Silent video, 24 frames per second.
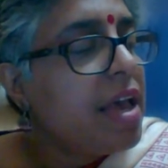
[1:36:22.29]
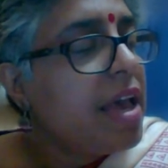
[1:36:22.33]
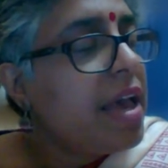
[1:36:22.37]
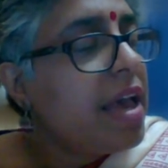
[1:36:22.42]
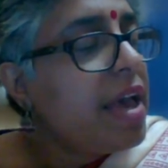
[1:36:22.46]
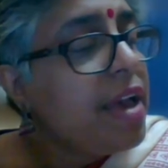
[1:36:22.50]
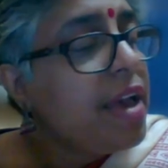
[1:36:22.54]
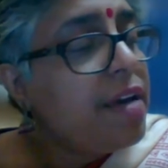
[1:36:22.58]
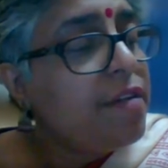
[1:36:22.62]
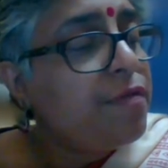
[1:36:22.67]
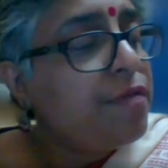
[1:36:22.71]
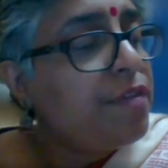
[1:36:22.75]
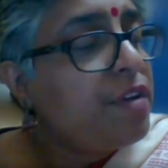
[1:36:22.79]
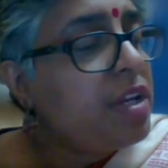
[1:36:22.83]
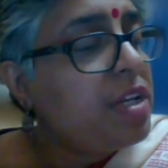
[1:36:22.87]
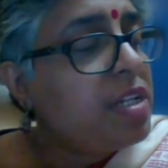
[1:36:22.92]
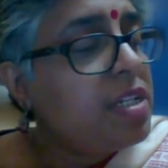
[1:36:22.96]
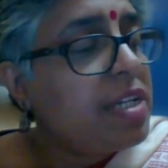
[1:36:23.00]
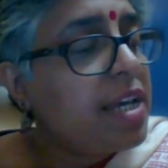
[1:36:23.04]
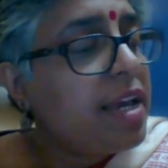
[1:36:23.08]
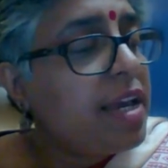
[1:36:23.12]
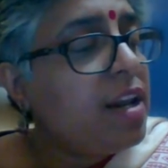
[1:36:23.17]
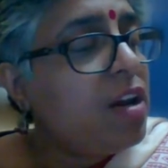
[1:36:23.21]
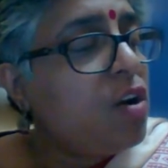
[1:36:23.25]
Every
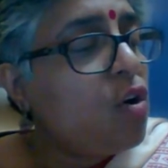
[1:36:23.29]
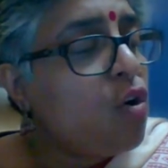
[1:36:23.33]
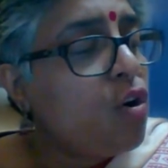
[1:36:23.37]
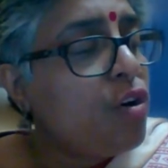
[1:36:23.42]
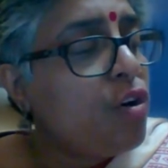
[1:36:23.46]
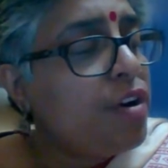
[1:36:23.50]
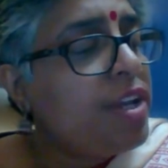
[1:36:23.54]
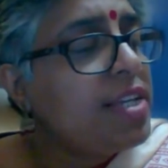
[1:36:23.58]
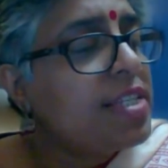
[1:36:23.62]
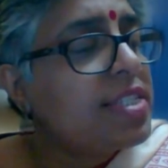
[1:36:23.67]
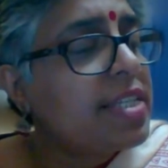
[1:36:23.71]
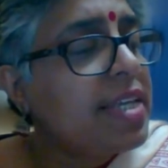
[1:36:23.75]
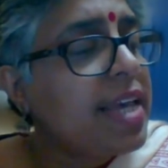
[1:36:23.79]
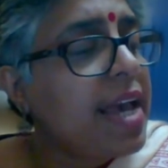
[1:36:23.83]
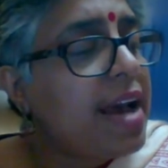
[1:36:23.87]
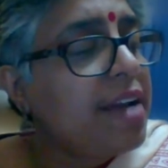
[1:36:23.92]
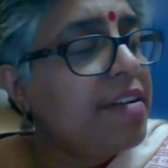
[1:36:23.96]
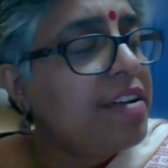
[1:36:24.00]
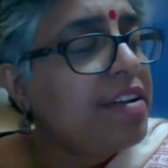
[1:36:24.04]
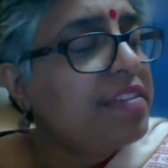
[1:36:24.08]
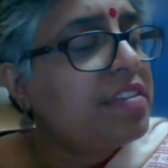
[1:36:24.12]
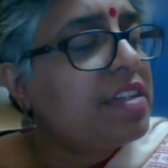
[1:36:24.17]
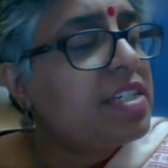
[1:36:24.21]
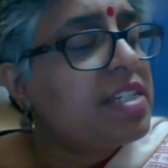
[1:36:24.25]
day, lorries
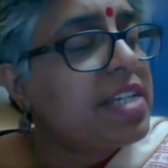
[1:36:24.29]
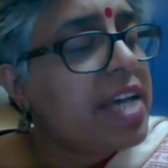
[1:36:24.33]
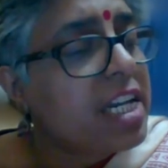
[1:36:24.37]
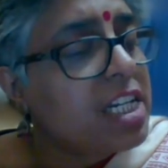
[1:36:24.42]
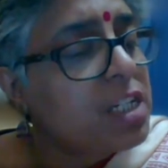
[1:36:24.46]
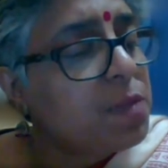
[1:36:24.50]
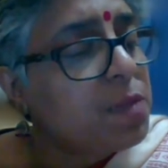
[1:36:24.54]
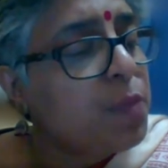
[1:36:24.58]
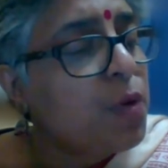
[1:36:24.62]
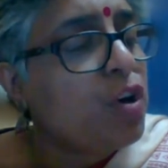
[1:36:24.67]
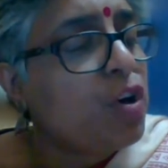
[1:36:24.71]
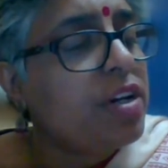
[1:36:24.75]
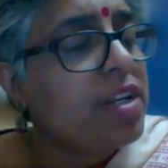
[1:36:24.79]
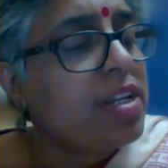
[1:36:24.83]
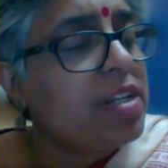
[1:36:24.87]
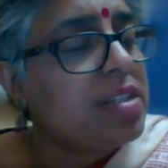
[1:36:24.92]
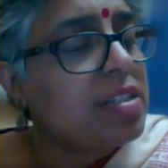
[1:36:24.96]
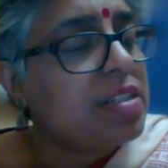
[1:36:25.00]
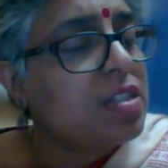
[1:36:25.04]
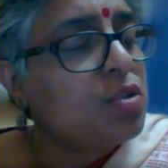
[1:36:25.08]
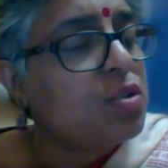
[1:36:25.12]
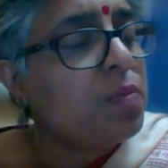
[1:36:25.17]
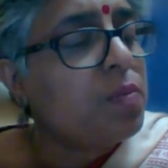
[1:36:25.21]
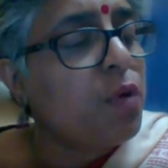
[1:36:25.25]
carried the dead
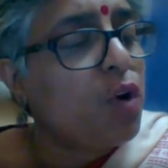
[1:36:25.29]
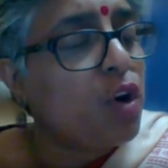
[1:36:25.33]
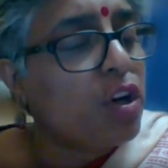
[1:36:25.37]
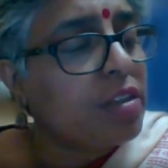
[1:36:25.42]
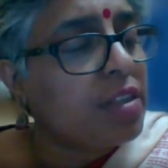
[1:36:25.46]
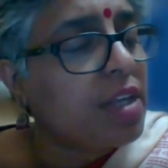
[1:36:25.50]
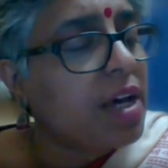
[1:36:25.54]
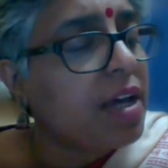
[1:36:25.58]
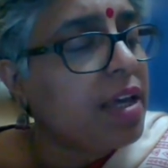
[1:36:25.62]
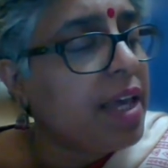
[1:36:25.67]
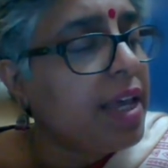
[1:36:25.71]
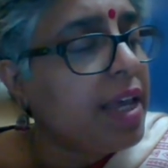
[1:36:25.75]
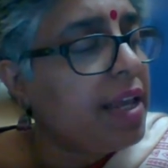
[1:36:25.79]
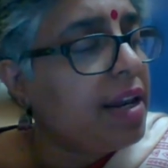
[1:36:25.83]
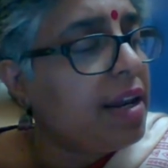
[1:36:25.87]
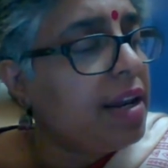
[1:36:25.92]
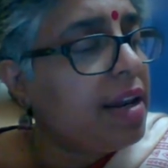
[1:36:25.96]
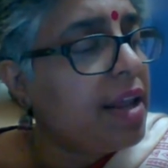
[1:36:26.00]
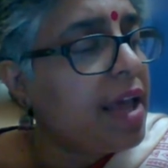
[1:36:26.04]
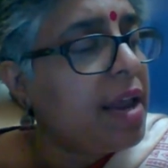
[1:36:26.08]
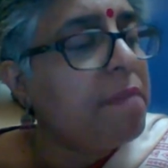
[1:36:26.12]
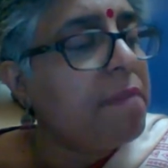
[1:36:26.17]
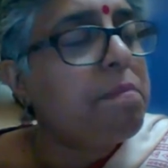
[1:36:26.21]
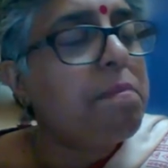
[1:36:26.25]
bodies to Borda Hill
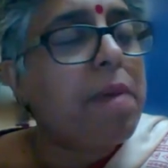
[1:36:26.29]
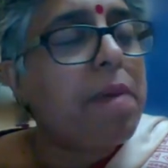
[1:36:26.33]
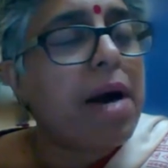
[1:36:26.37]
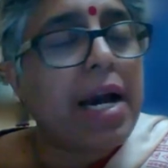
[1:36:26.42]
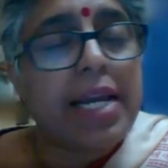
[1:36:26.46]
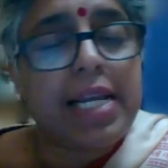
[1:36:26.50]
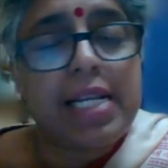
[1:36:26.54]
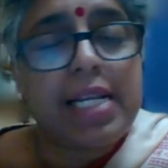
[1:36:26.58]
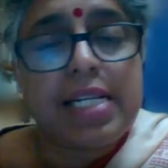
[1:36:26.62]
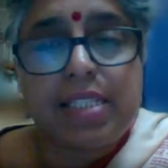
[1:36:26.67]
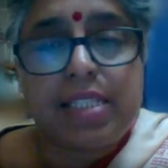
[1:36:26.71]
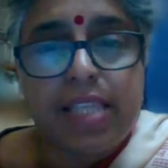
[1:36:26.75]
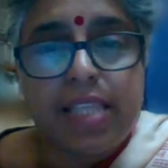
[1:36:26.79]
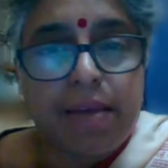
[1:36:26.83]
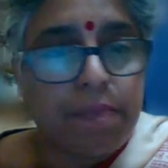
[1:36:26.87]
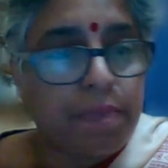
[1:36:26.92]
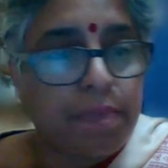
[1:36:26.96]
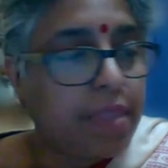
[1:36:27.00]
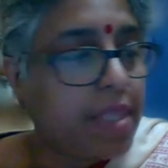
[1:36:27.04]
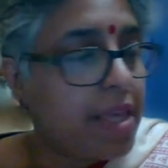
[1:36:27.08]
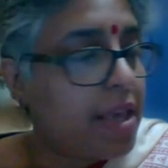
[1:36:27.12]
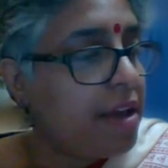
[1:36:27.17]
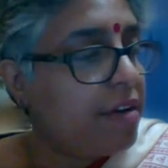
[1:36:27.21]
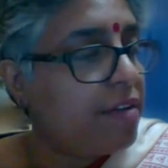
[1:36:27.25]
and piled
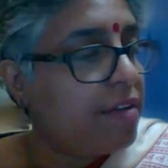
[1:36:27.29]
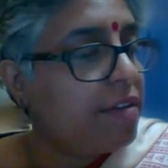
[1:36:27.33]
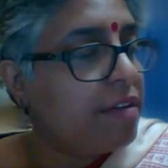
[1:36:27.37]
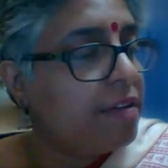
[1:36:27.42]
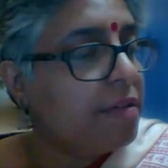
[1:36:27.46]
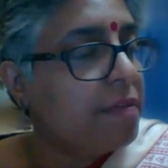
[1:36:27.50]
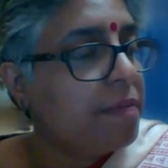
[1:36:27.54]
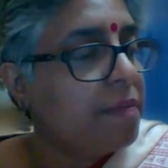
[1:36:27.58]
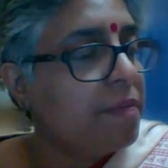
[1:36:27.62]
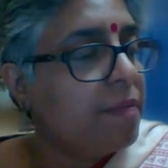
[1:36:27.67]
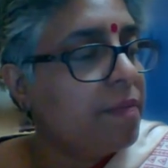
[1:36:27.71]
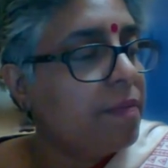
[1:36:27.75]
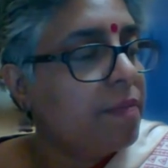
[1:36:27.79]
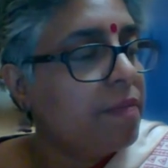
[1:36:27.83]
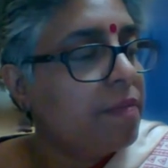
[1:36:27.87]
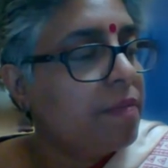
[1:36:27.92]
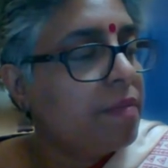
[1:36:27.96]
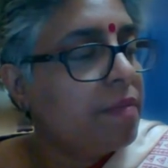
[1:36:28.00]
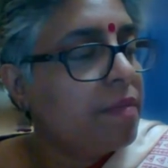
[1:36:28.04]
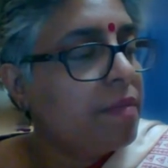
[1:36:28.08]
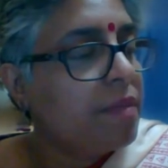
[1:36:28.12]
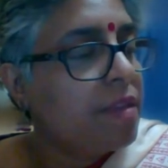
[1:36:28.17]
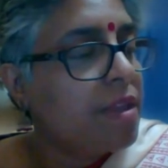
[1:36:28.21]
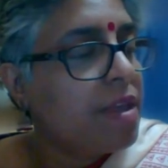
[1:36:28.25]
them there.
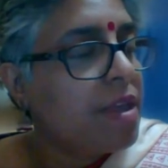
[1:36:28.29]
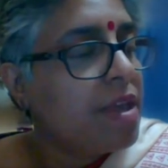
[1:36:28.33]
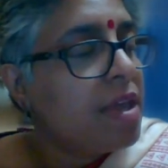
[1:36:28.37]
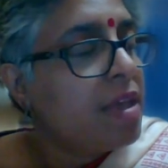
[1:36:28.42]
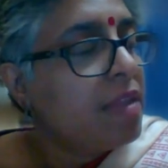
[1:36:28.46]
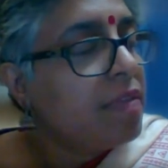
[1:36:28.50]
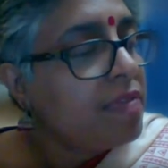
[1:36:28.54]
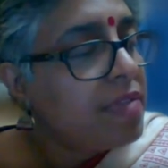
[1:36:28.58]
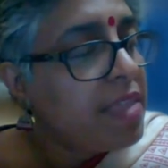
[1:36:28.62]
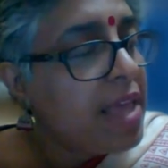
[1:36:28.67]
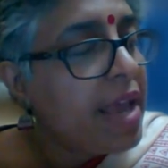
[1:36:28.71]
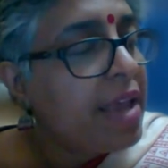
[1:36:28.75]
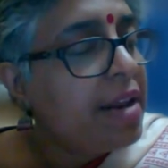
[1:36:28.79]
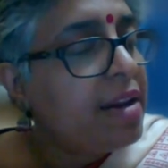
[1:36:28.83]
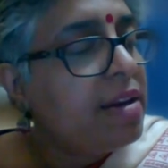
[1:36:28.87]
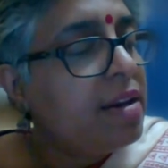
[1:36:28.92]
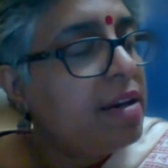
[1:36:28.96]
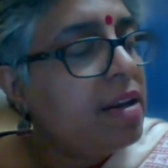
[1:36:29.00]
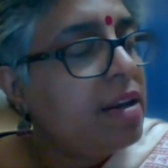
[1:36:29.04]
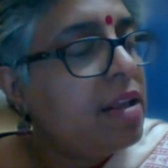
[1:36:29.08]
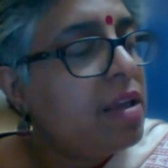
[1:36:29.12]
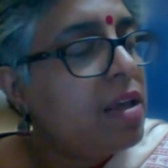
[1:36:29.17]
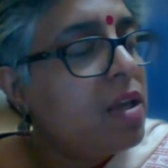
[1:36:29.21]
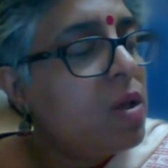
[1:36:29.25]

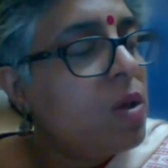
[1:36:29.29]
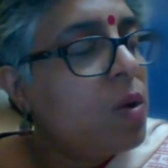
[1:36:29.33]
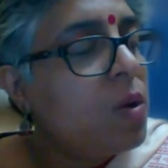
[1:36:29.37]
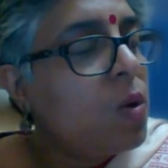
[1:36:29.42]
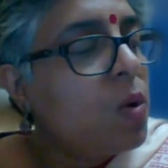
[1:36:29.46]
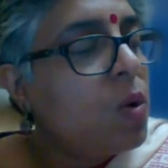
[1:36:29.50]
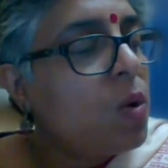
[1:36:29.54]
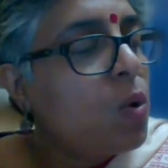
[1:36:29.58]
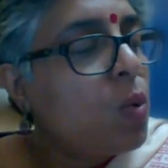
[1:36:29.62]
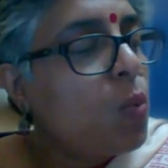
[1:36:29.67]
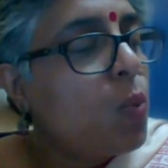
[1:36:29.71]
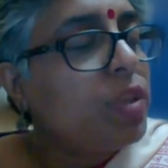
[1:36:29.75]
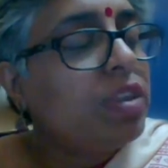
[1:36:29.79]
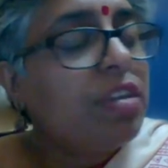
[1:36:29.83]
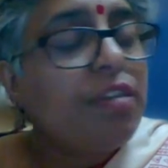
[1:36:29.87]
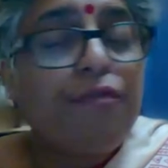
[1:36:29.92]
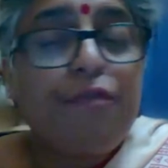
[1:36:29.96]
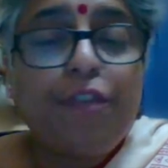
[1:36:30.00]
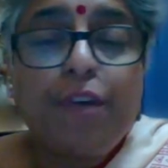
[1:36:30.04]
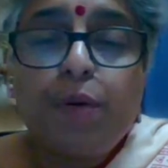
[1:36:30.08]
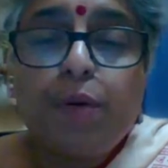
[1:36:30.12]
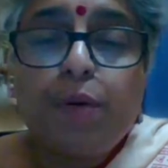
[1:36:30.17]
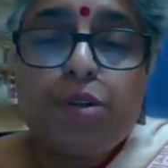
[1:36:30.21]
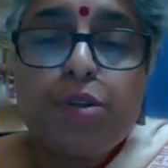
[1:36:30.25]
Then, with a
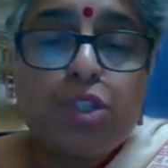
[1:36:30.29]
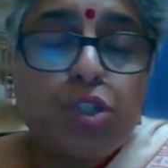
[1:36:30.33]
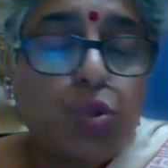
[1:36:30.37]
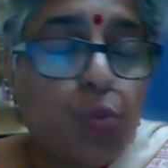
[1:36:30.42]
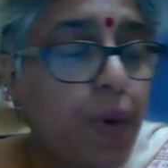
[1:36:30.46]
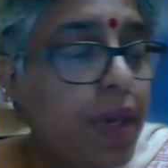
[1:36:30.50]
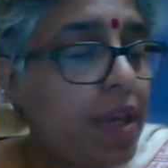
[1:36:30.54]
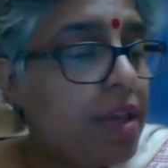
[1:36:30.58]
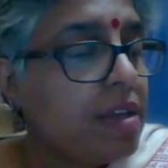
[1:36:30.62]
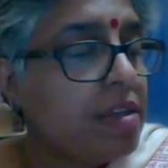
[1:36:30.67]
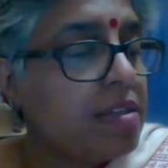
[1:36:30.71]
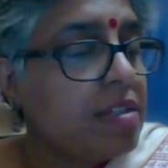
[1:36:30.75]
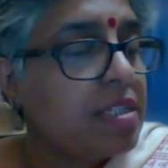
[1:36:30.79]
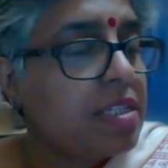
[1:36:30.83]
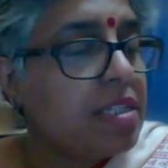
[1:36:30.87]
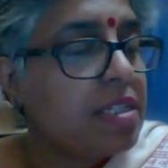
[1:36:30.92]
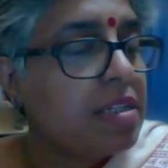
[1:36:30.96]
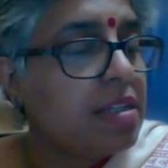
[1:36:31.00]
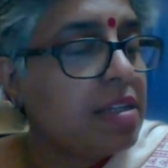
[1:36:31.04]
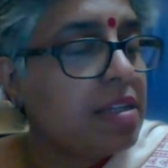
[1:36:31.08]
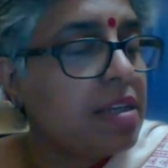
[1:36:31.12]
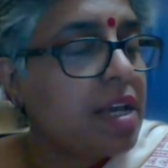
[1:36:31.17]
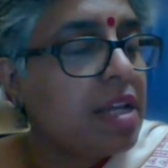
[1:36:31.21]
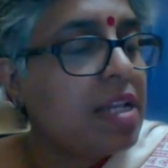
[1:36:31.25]
few
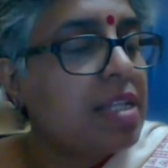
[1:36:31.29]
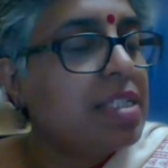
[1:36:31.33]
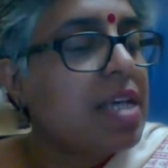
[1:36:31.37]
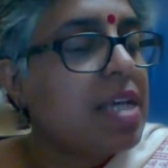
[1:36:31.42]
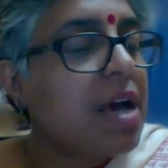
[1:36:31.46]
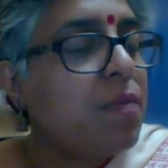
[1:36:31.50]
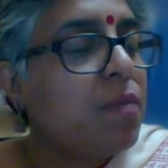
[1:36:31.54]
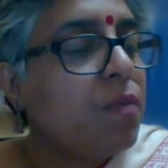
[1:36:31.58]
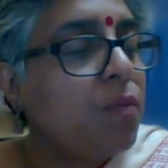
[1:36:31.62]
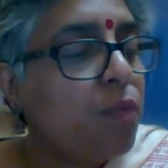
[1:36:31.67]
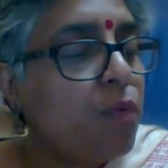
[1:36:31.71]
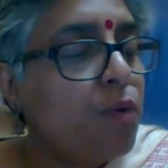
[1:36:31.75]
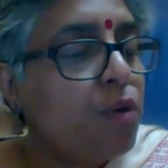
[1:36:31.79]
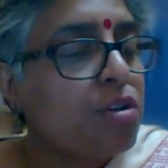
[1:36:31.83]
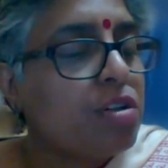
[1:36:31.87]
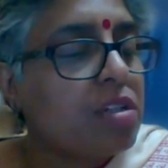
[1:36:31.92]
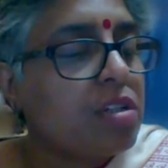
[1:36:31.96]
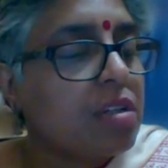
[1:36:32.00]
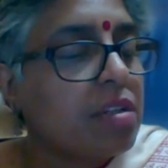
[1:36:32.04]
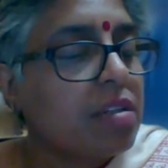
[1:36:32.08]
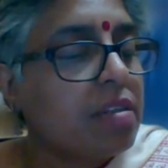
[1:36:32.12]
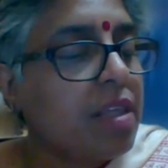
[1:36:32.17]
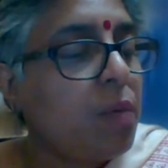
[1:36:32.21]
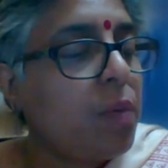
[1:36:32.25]
twigs and some wood,
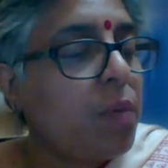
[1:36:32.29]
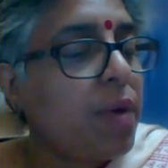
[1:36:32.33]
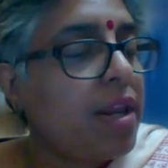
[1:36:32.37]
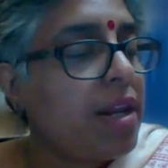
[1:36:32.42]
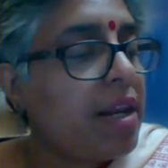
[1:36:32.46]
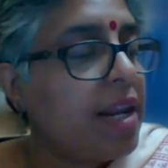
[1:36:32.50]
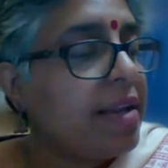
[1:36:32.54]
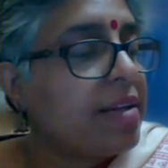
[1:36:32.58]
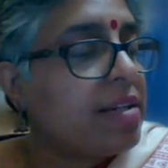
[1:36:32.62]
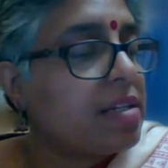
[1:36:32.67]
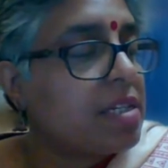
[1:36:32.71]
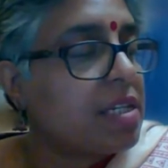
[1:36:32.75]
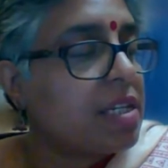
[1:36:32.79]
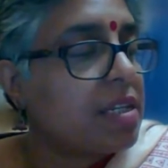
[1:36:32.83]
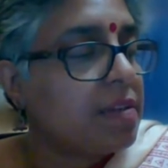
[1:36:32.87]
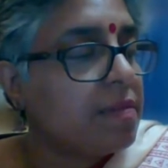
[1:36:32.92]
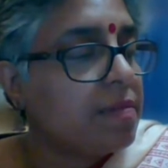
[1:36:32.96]
they were lit.